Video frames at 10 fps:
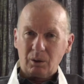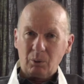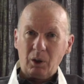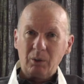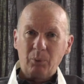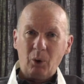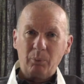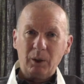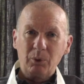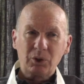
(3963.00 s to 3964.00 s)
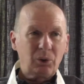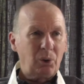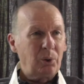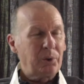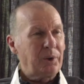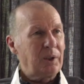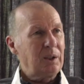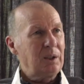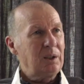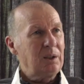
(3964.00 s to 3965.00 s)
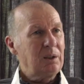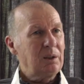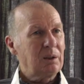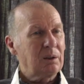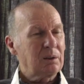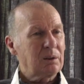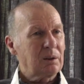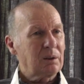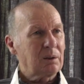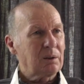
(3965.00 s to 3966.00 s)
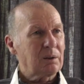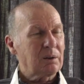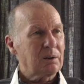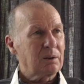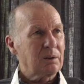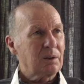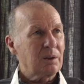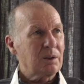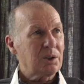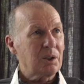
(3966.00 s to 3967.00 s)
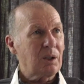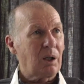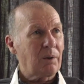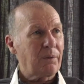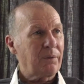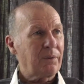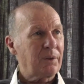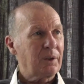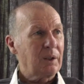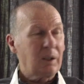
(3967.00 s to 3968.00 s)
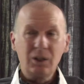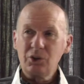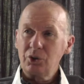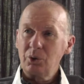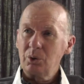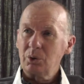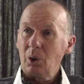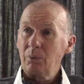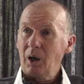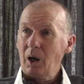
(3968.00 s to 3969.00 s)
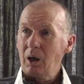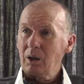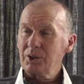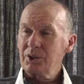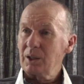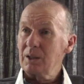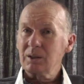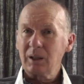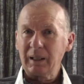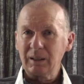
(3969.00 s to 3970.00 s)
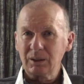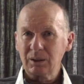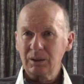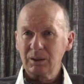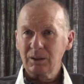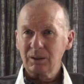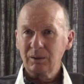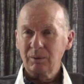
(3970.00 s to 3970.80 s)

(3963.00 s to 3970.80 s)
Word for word: the one in Bombay was called the uh, Siddharth Institute of Arts and Sciences.